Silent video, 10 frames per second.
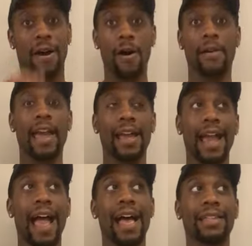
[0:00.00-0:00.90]
Okay,
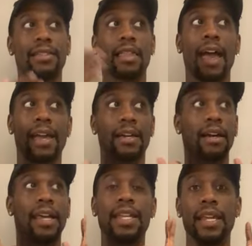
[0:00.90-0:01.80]
guys,
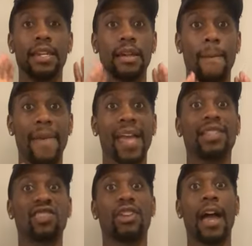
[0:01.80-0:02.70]
like, he did an
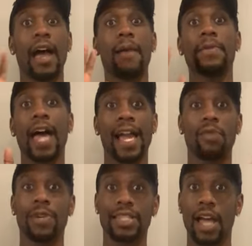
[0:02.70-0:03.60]
amazing job,
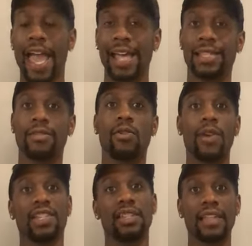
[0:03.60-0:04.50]
like, with the asking the
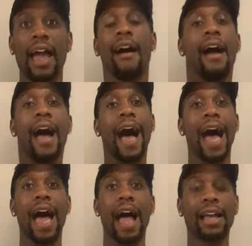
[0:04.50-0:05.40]
questions. Now,
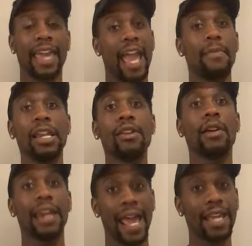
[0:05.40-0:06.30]
I came a little
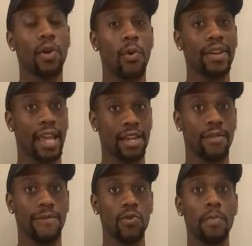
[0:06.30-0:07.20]
late on the
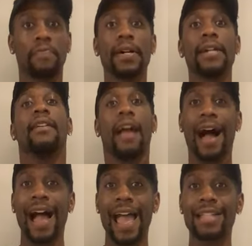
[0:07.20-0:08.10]
interview, but
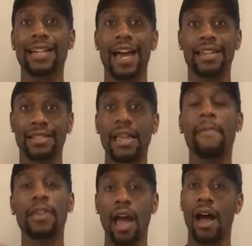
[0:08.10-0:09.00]
I had to kind of
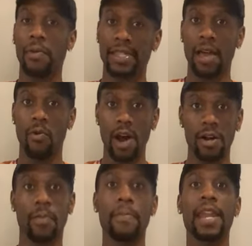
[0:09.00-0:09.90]
step off. Y'all, I was at
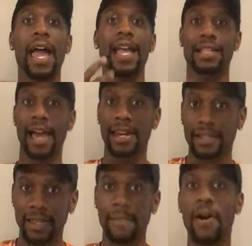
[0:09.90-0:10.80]
work, but I had to kind of
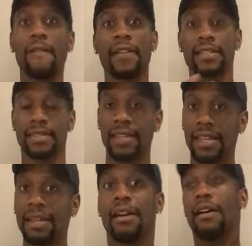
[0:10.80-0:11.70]
step off and
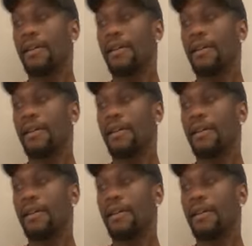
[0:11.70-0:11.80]
see